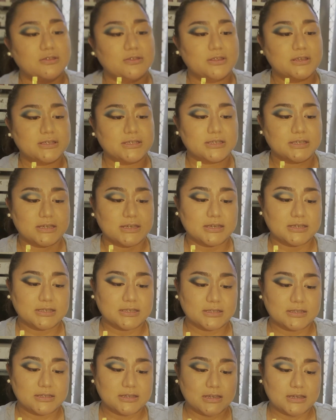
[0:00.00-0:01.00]
This
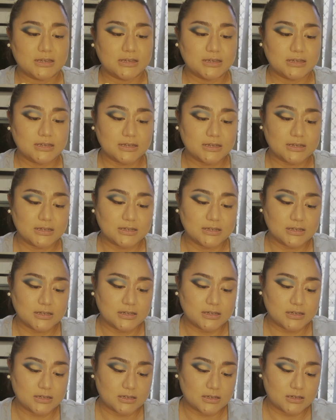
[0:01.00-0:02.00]
is the
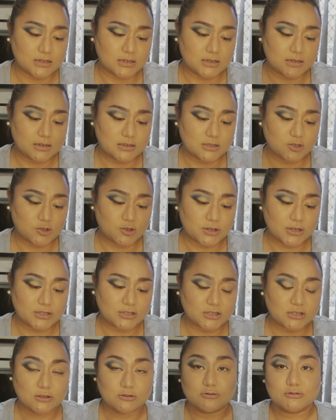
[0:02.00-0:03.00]

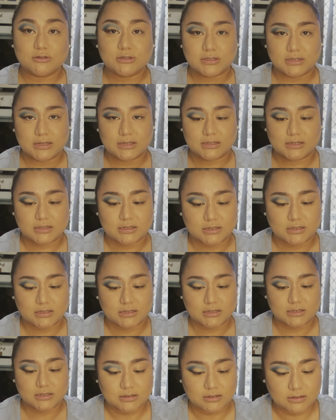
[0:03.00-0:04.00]
translucent
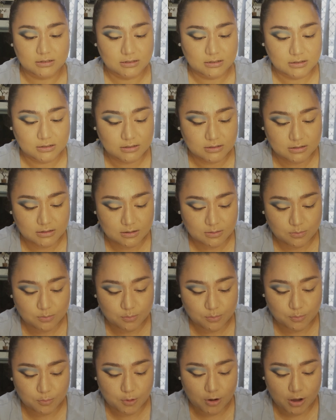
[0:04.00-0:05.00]

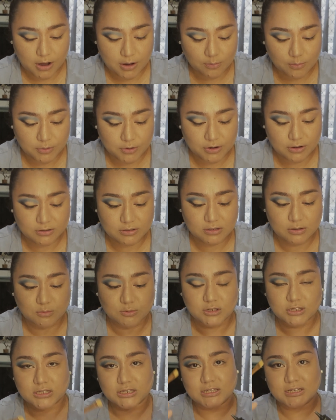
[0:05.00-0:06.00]
primer. So I'm just
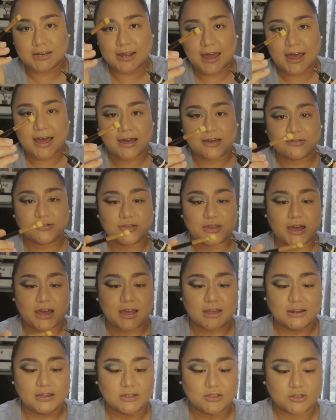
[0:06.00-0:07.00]
gonna add that
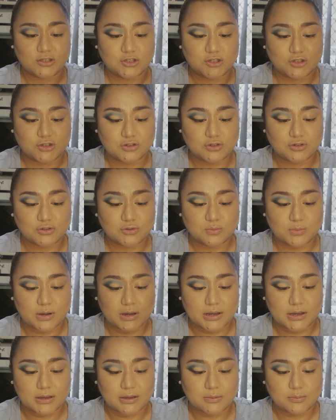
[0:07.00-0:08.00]
into
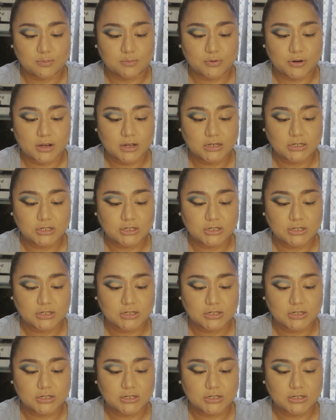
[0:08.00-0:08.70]
my brush.